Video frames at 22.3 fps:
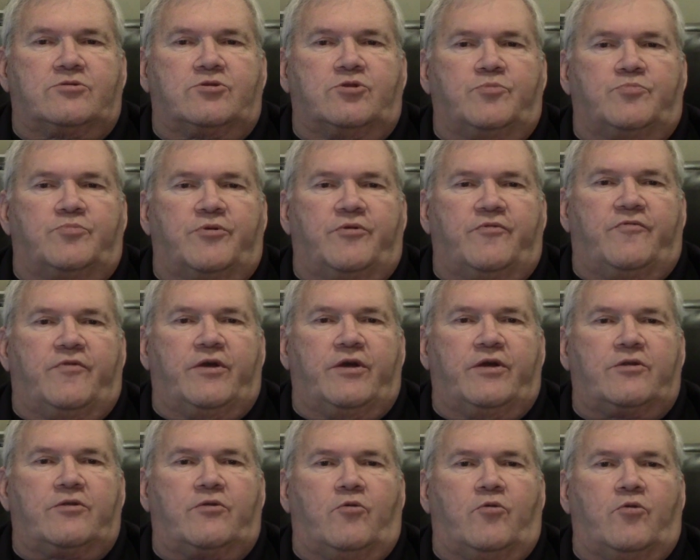to
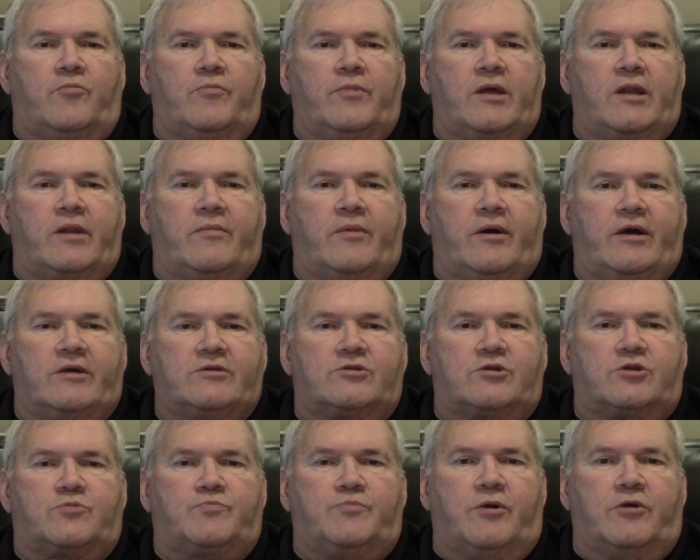prevent or minimize
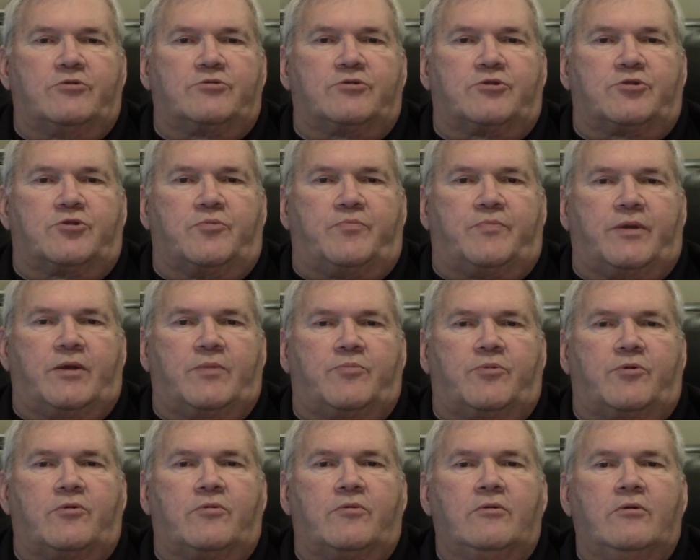exposure to
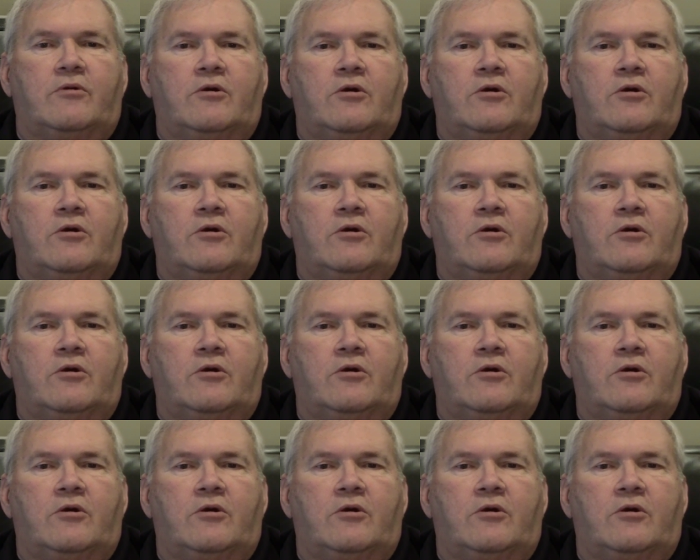people,